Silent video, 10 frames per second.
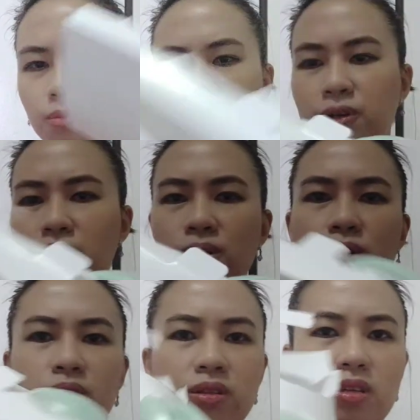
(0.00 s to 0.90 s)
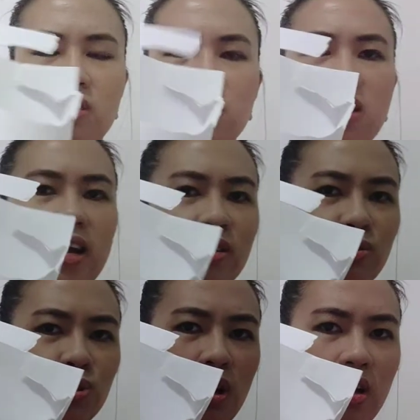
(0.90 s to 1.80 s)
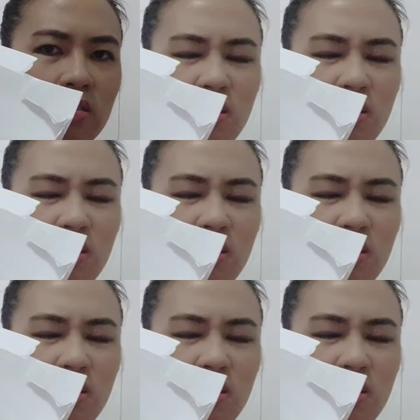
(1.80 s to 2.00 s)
what do you call this? Sira ito siya,